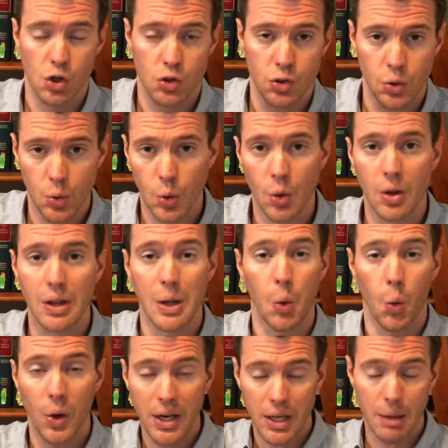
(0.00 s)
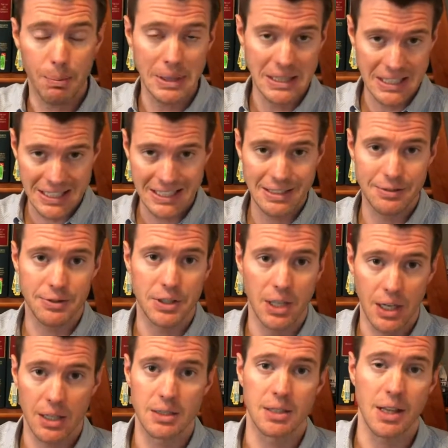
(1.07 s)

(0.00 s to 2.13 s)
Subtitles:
tool we believe does